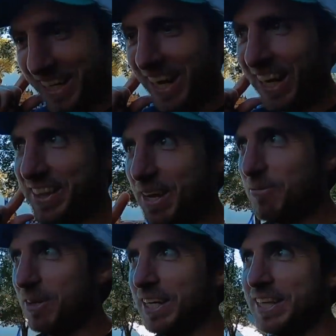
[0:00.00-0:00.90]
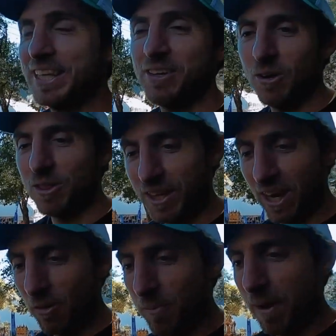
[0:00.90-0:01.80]
I definitely did not
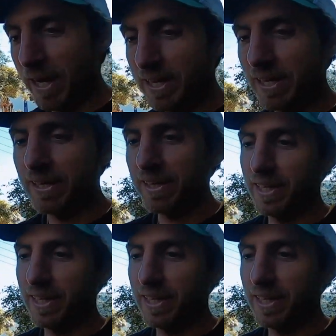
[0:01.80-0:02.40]
think I would make it.